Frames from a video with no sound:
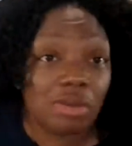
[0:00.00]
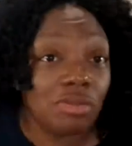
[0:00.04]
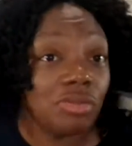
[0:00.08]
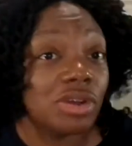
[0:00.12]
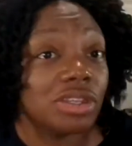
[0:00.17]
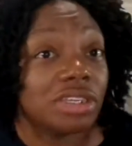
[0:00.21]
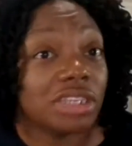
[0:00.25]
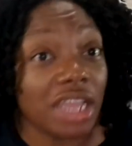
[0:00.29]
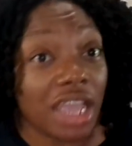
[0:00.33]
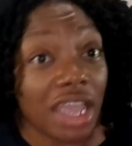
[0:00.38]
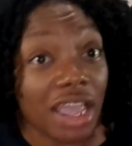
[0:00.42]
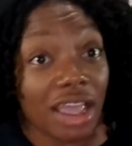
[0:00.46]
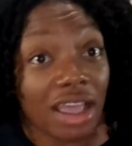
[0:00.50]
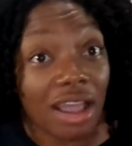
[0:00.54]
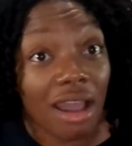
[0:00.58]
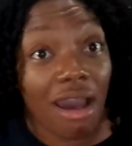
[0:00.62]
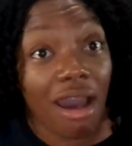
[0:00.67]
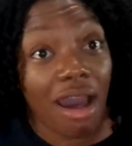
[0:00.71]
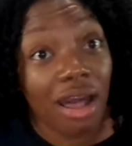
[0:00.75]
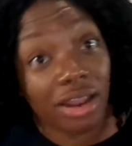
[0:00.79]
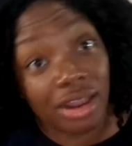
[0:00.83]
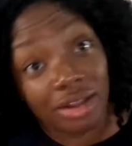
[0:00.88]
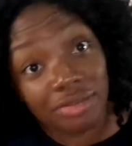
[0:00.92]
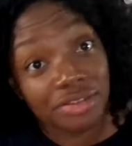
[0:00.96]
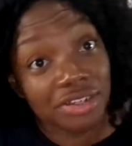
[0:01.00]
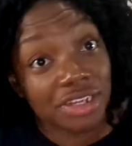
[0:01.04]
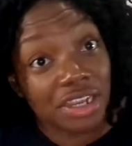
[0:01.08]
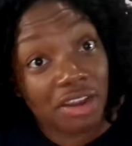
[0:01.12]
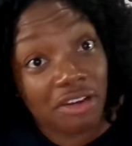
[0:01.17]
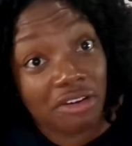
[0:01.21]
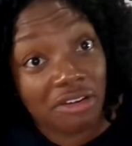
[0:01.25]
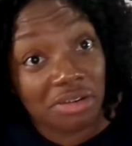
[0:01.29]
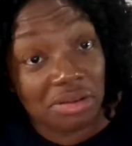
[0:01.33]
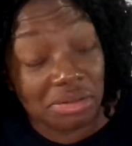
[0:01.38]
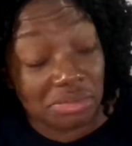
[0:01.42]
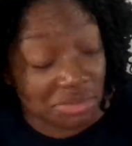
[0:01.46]
one day I'll have to
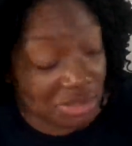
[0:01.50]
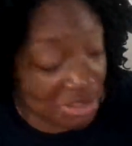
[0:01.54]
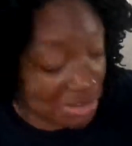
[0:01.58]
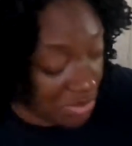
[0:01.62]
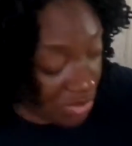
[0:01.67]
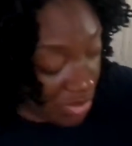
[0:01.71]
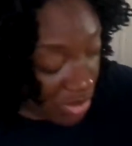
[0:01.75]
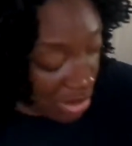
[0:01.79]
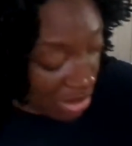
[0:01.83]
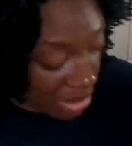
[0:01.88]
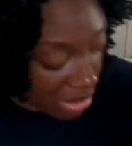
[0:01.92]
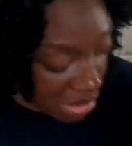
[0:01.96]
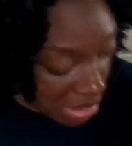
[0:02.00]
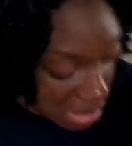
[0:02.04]
carry them somewhere,